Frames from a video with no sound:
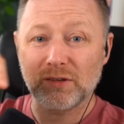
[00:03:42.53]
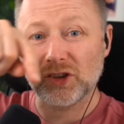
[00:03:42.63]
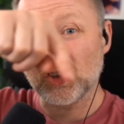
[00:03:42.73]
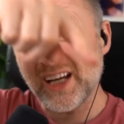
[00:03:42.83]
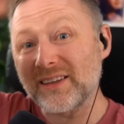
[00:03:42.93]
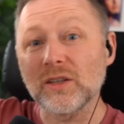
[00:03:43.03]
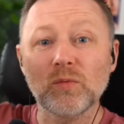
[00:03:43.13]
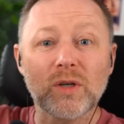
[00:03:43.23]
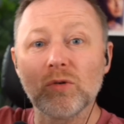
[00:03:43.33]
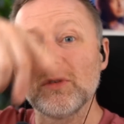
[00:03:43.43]
shared it
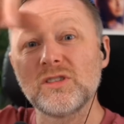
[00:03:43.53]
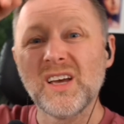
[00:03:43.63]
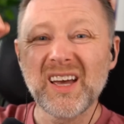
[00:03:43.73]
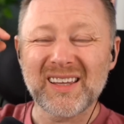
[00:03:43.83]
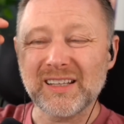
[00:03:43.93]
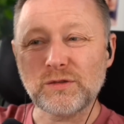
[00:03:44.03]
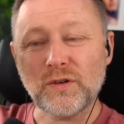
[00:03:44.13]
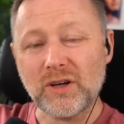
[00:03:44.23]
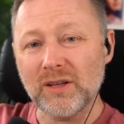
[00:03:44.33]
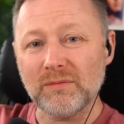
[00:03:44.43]
with you. This
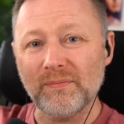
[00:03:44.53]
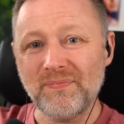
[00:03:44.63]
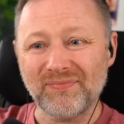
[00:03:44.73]
fucking...